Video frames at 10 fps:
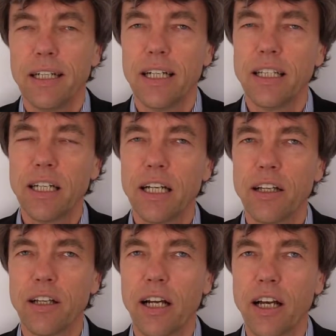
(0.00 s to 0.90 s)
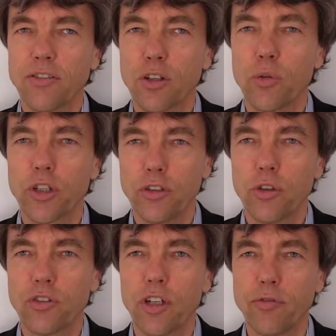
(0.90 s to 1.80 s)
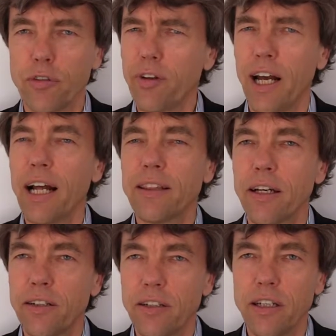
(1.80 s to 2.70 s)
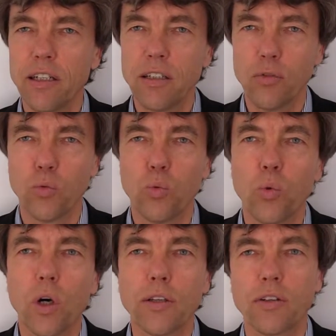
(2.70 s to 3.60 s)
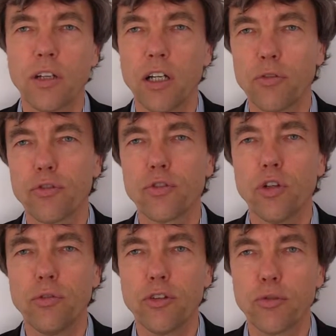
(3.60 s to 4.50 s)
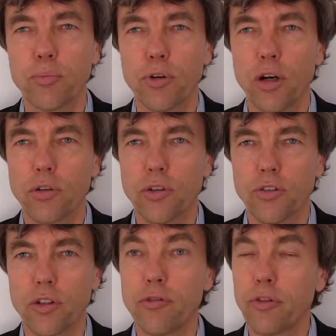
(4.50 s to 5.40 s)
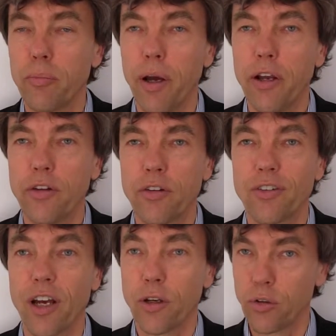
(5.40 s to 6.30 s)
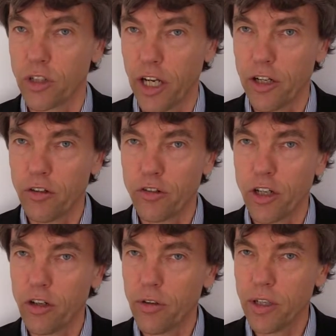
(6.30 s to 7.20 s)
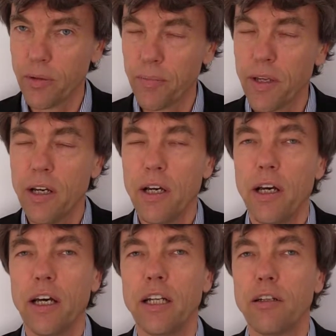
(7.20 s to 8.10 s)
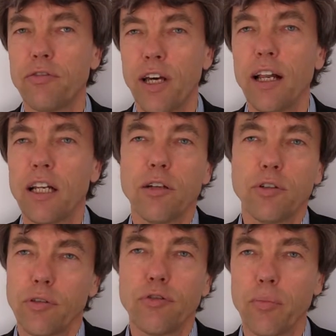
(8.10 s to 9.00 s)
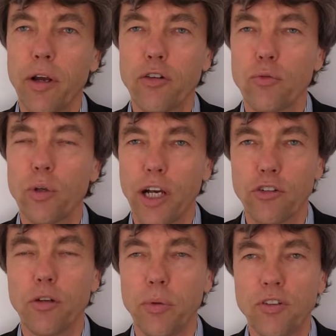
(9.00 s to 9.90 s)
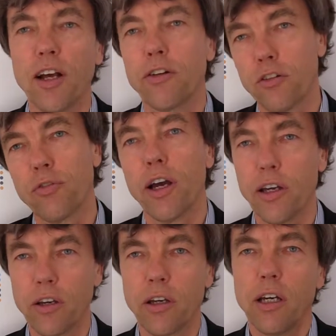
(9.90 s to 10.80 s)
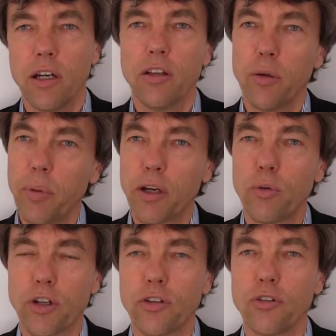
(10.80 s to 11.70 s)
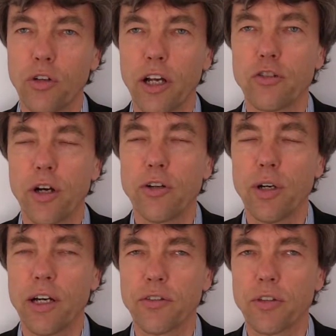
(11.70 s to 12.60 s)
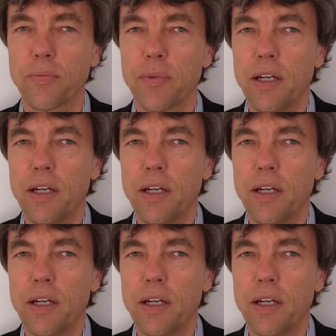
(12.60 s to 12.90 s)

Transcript: And then ask the question yourself, if I had that data, what kind of service, products, informations I could generate? And if that level of information would actually be satisfying the big questions you'd like trying to answer.